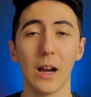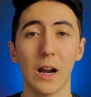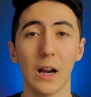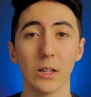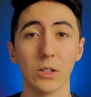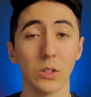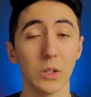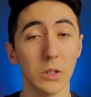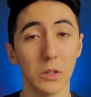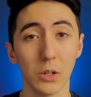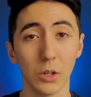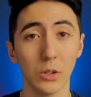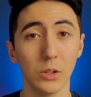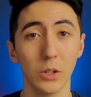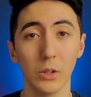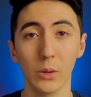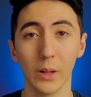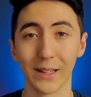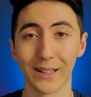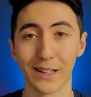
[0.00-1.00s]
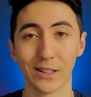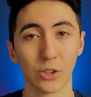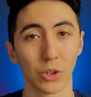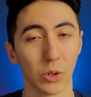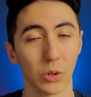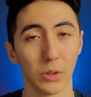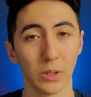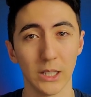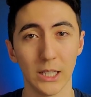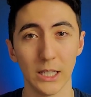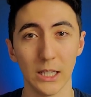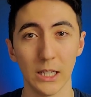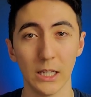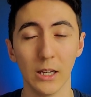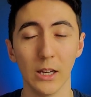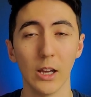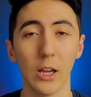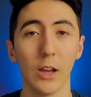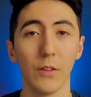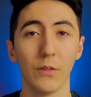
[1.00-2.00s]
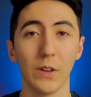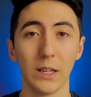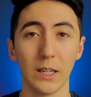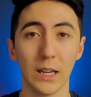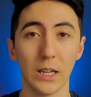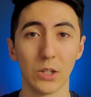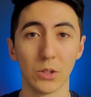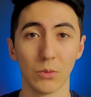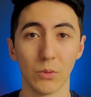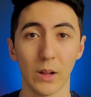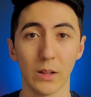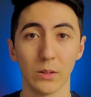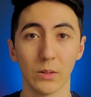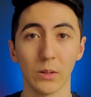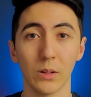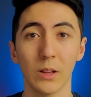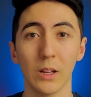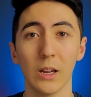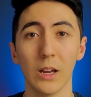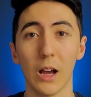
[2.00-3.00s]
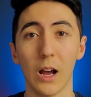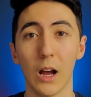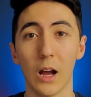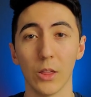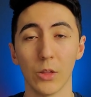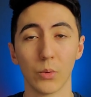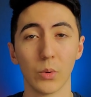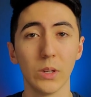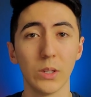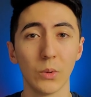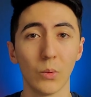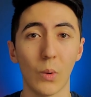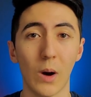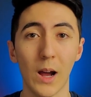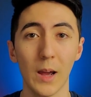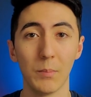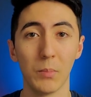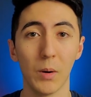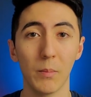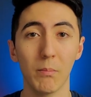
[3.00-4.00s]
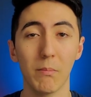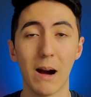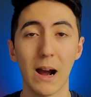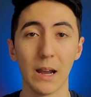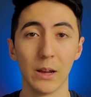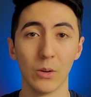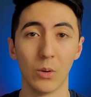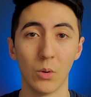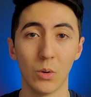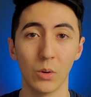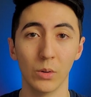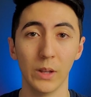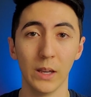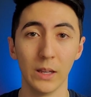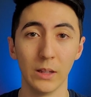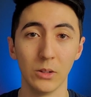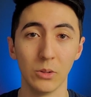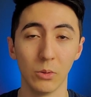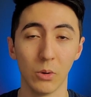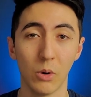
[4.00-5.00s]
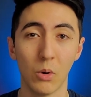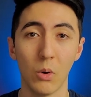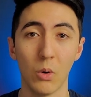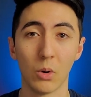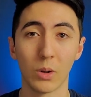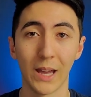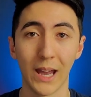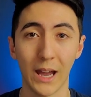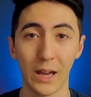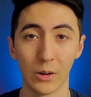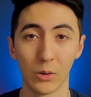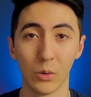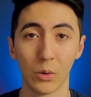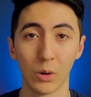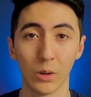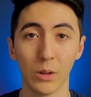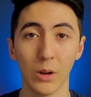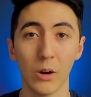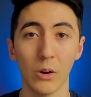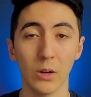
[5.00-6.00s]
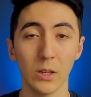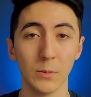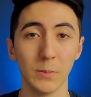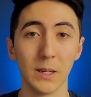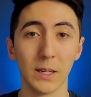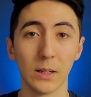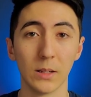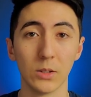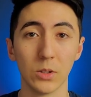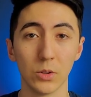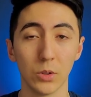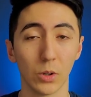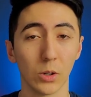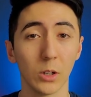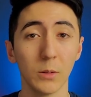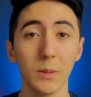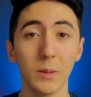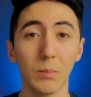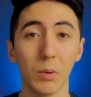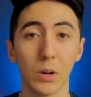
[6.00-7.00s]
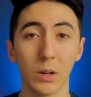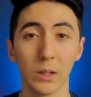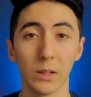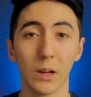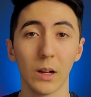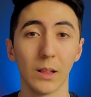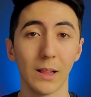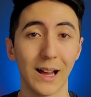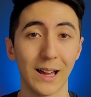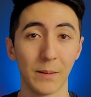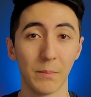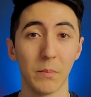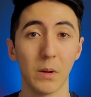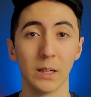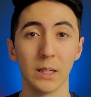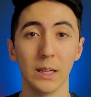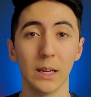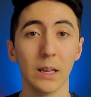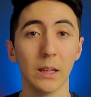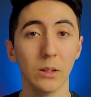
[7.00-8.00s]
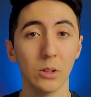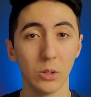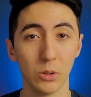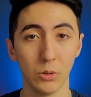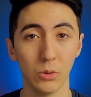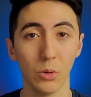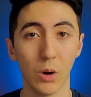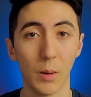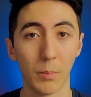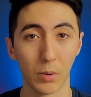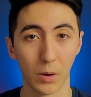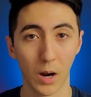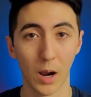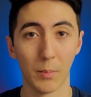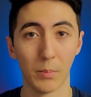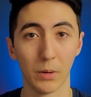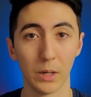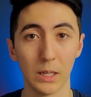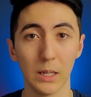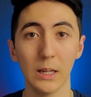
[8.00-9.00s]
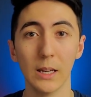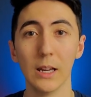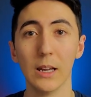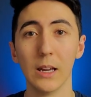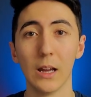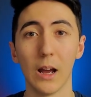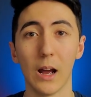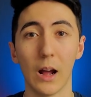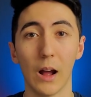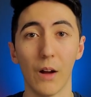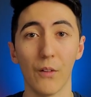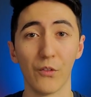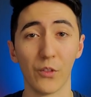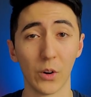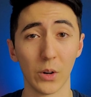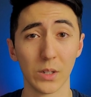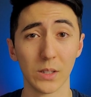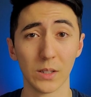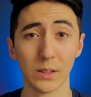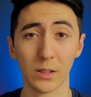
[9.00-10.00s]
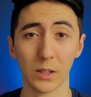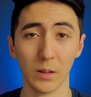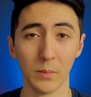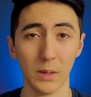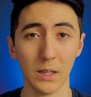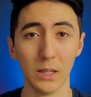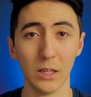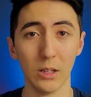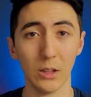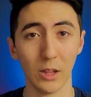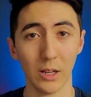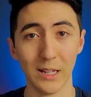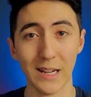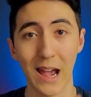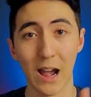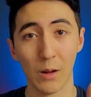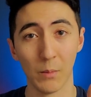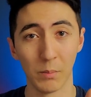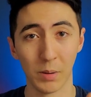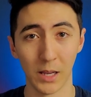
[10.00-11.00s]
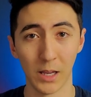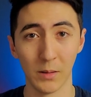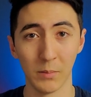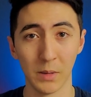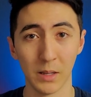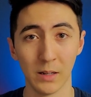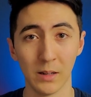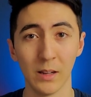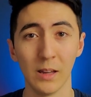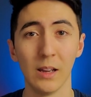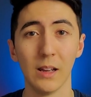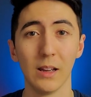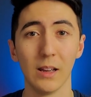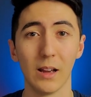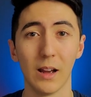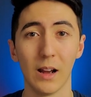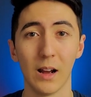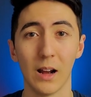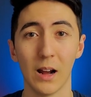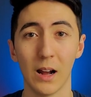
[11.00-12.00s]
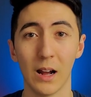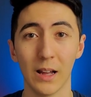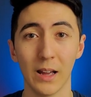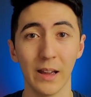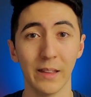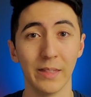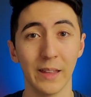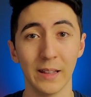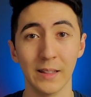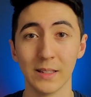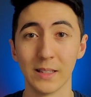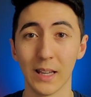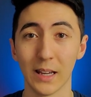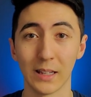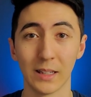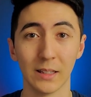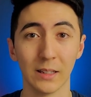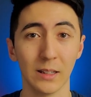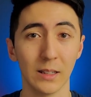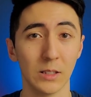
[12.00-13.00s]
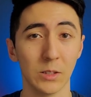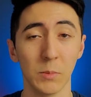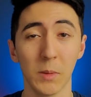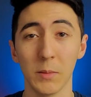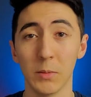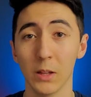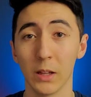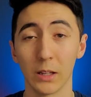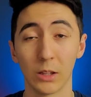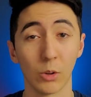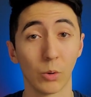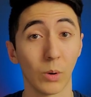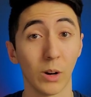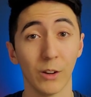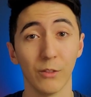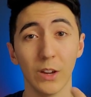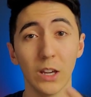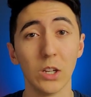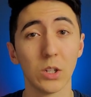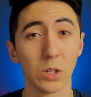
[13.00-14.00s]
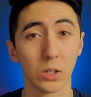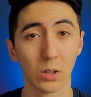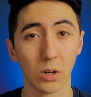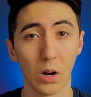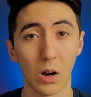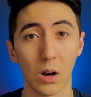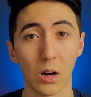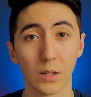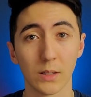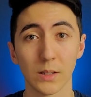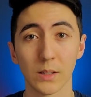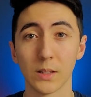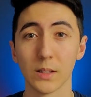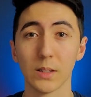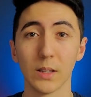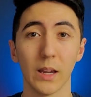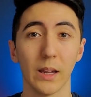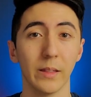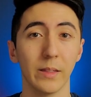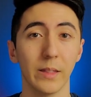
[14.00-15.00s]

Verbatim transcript: So you could do like a turnkey vacation rental. The reason why I put buy and hold into a whole category though is because you're going to be putting a lot of money into a property. First is going to be the down payment, and then second is maybe like the renovation costs, and